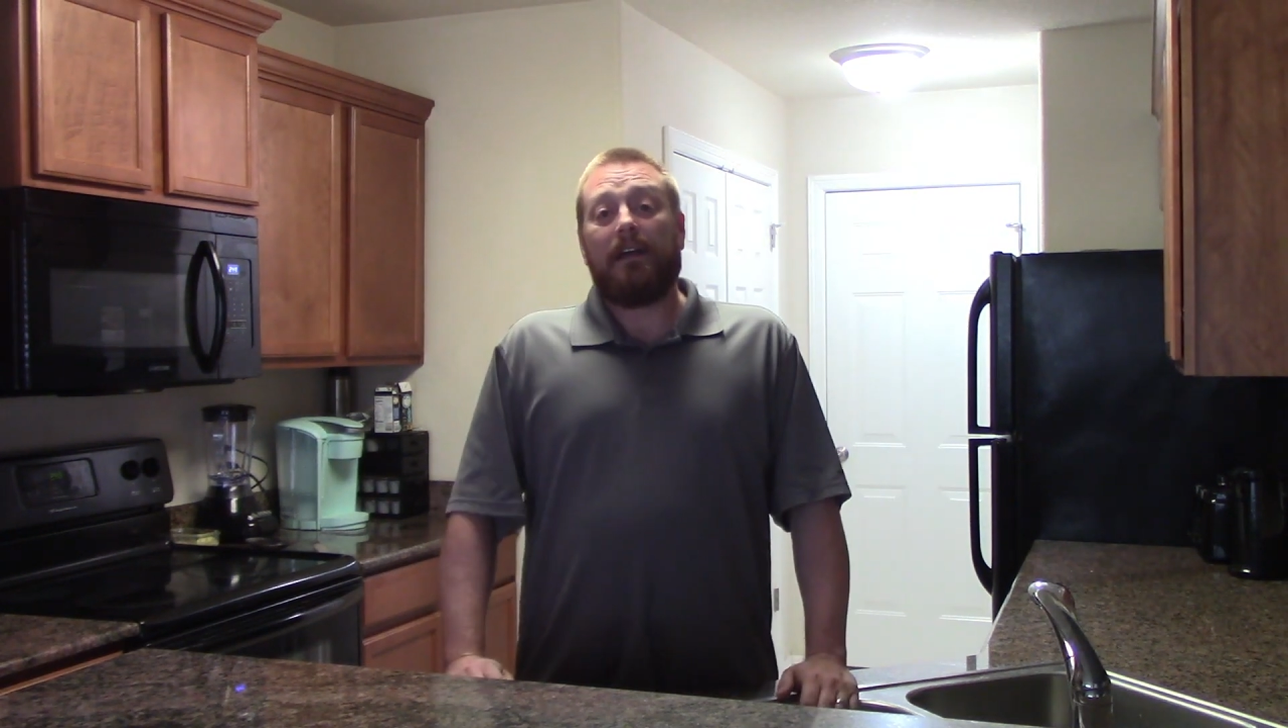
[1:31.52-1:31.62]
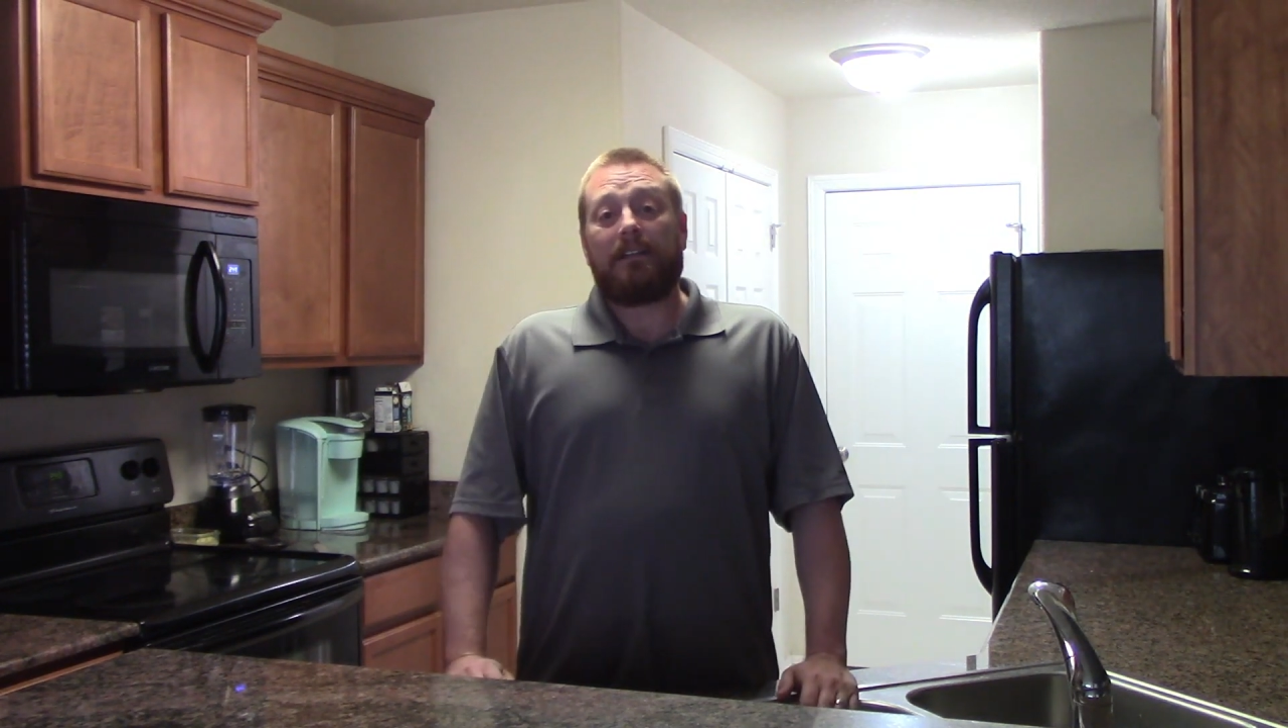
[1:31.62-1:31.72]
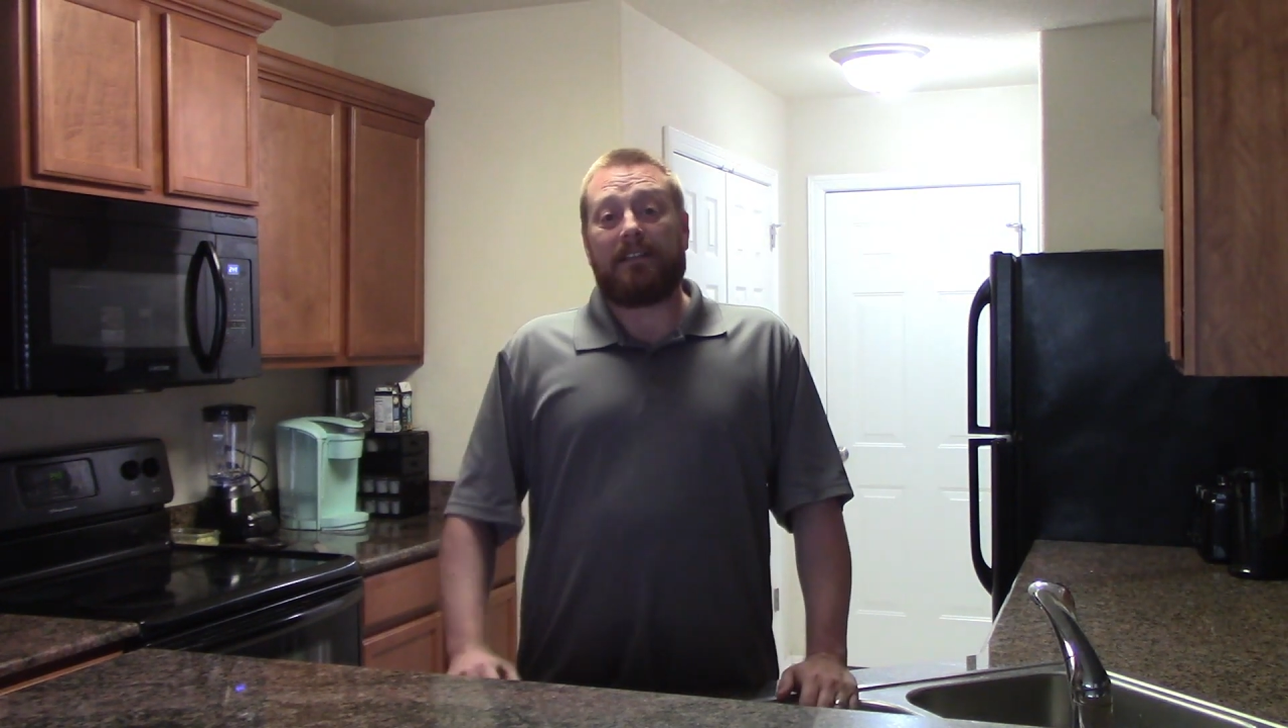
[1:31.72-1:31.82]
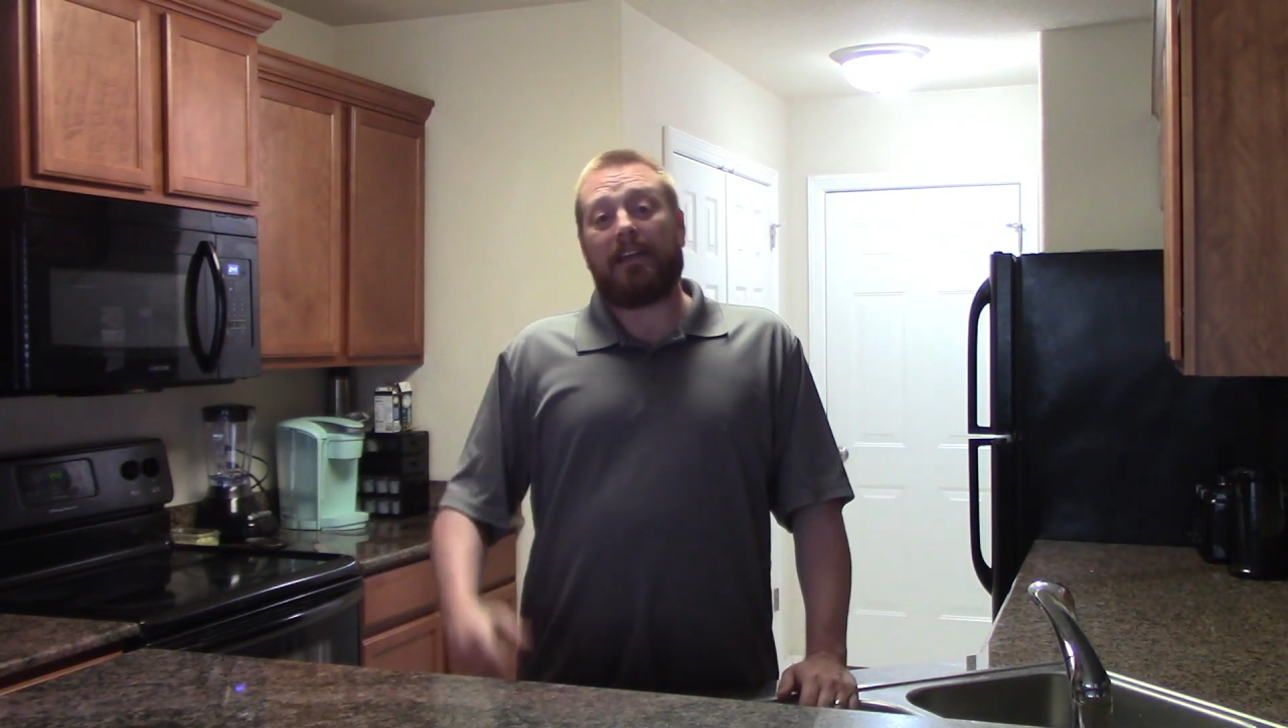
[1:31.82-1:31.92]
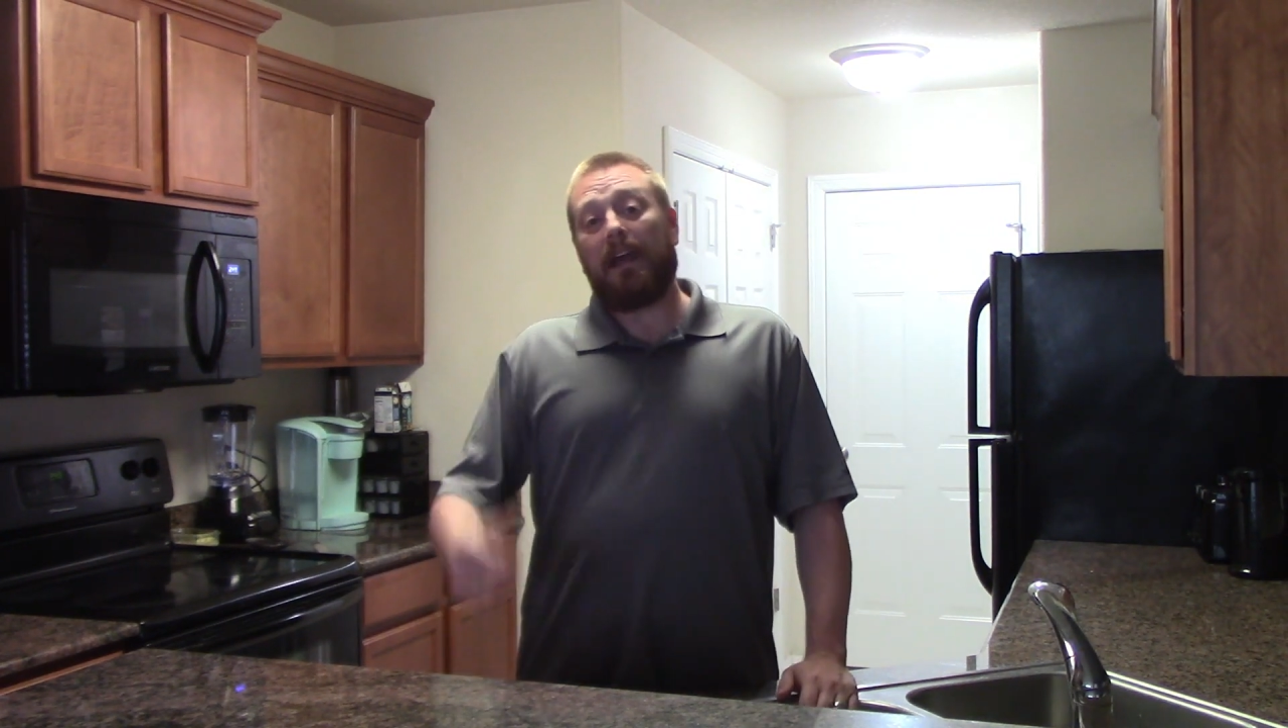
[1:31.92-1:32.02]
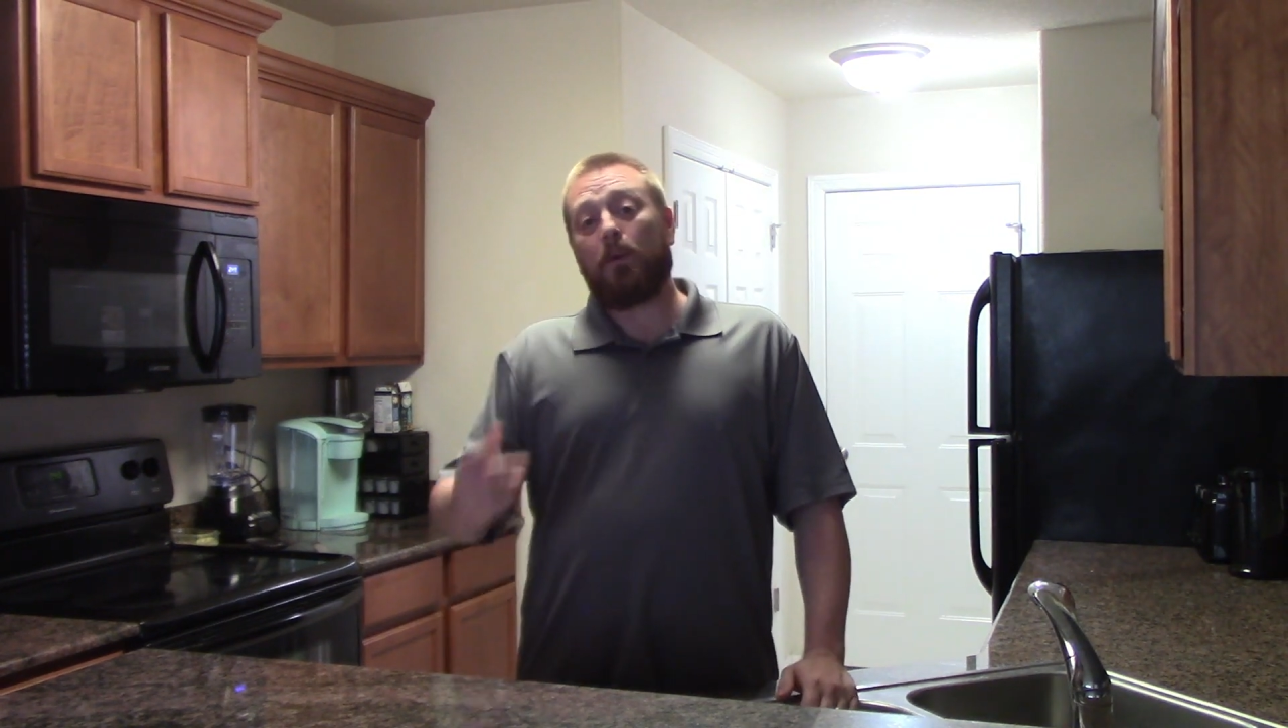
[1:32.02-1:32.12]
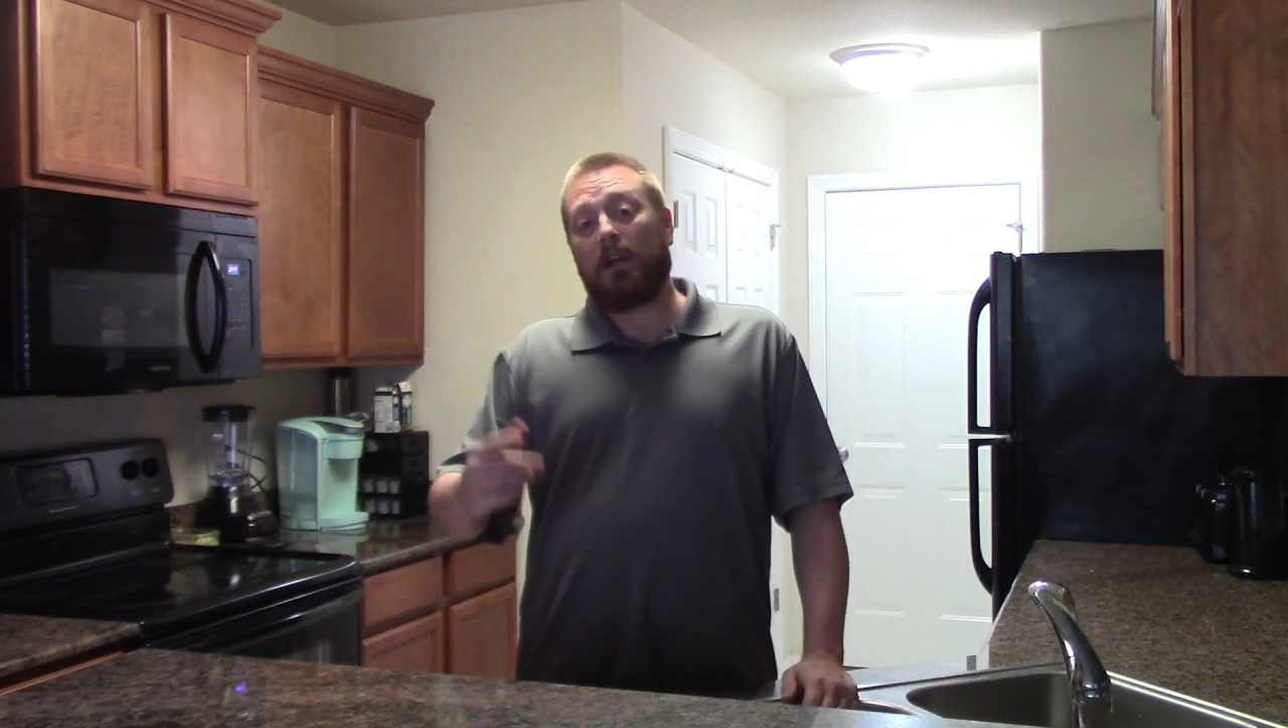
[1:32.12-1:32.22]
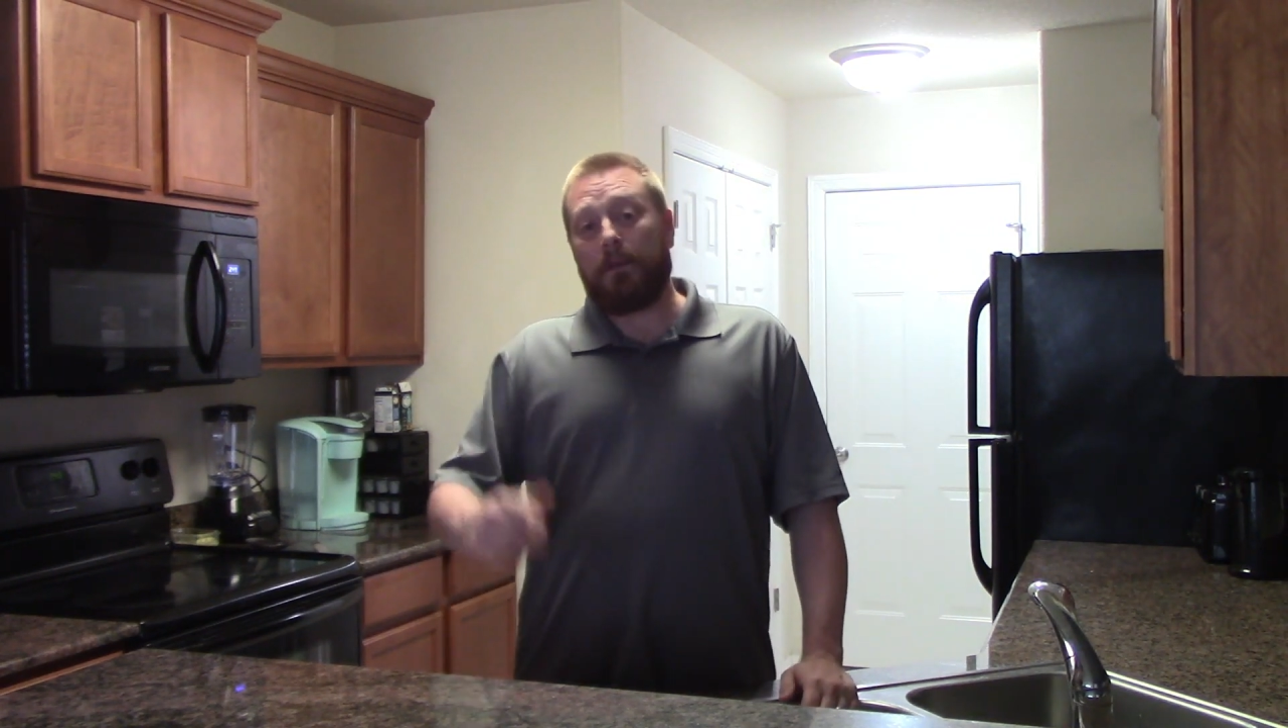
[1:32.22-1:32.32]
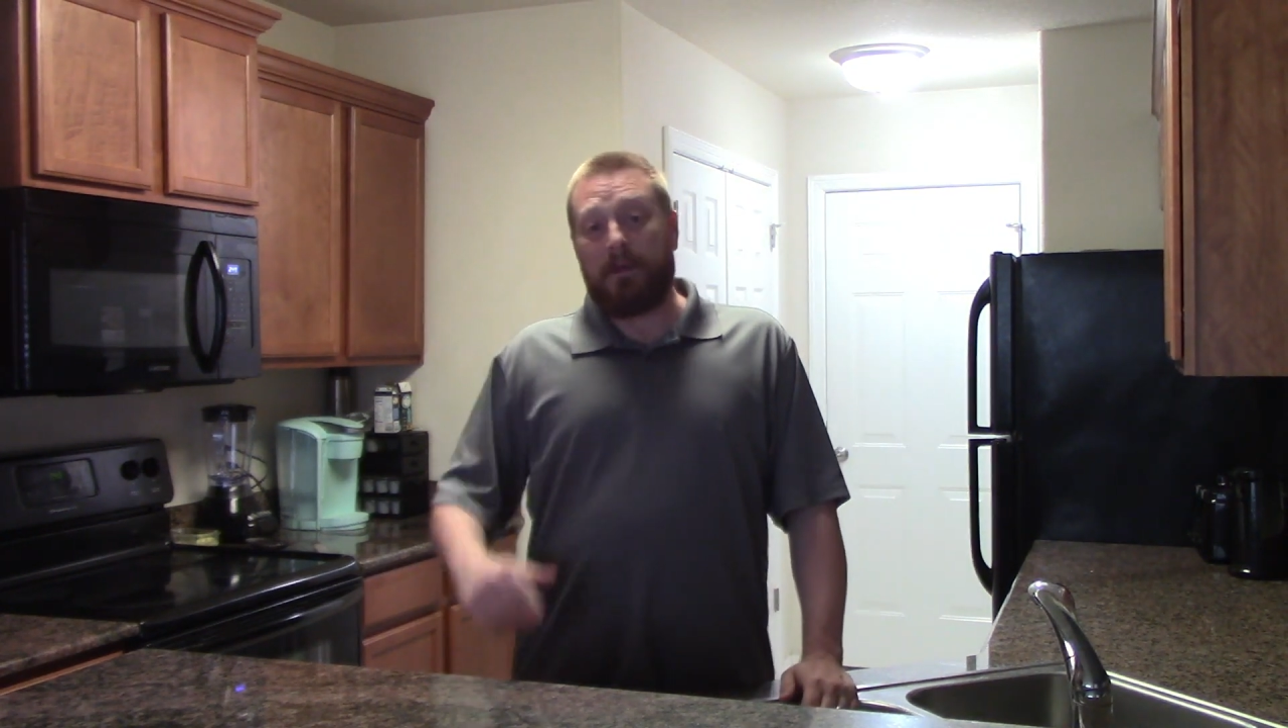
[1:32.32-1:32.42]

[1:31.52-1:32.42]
Today we're going